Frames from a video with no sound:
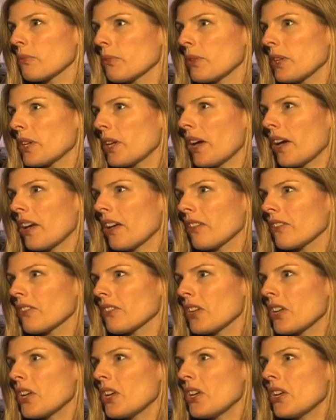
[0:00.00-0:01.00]
we
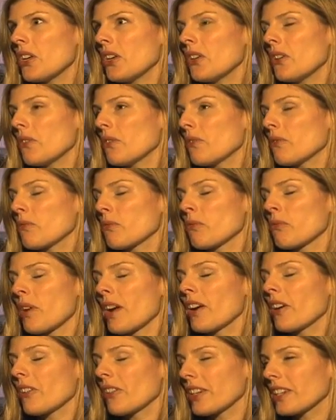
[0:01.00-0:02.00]
have
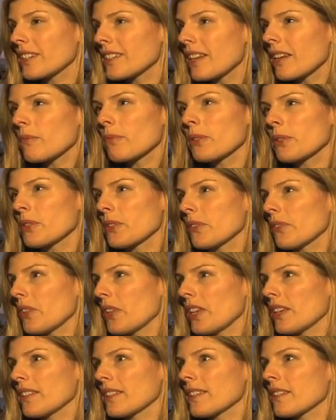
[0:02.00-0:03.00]
rare examples of
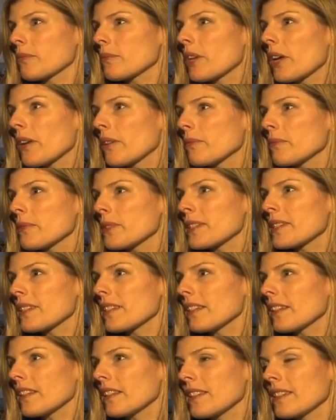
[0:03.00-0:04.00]
things, sometimes,
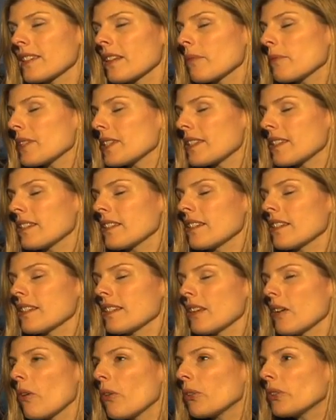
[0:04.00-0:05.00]
uh, in some
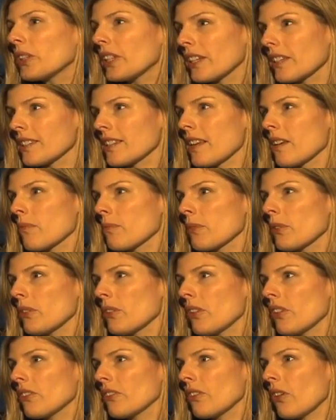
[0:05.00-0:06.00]
instances, the only
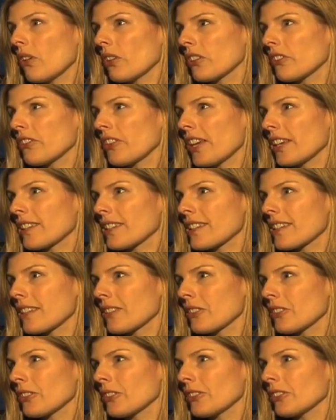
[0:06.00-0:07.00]
example of artifacts
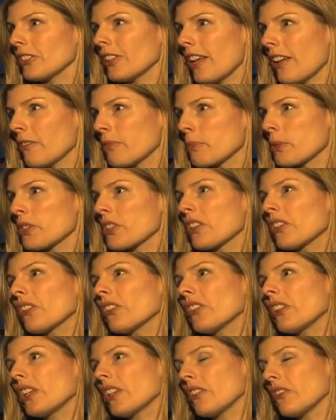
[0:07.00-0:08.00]
that are left,
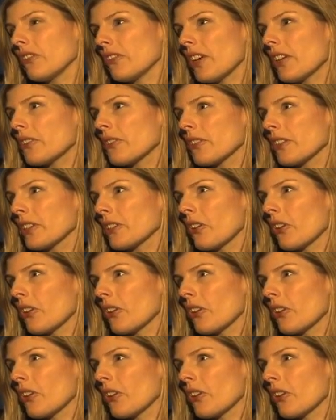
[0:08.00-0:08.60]
particularly Confederate